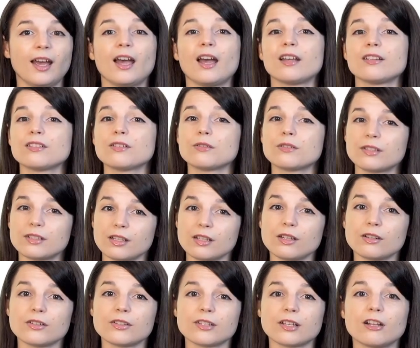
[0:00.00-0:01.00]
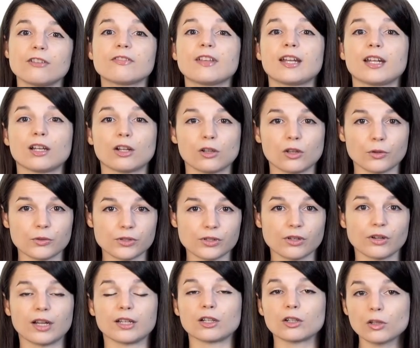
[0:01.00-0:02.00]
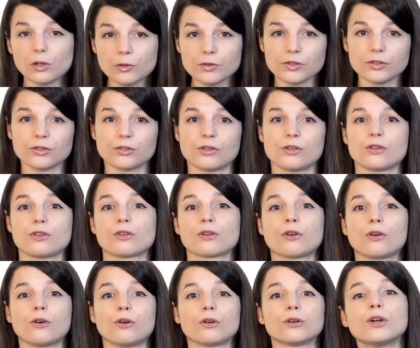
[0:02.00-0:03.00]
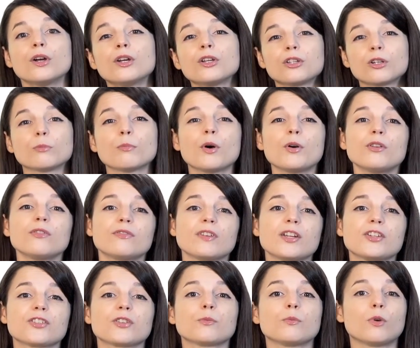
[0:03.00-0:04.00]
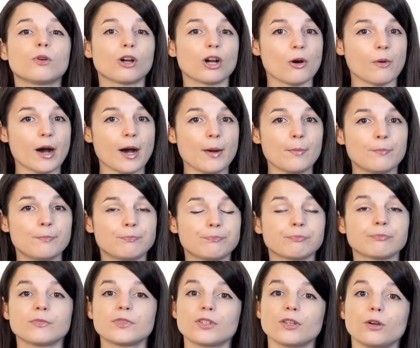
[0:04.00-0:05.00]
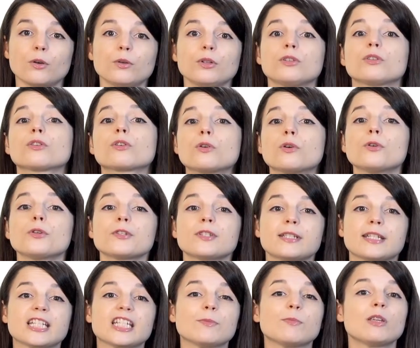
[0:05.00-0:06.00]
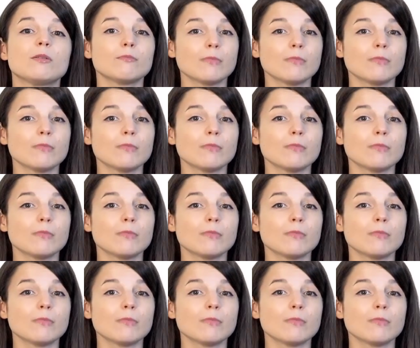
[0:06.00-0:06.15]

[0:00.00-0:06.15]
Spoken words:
As you see yourself getting closer and closer to your goal, your motivation will go up. So your goals need to be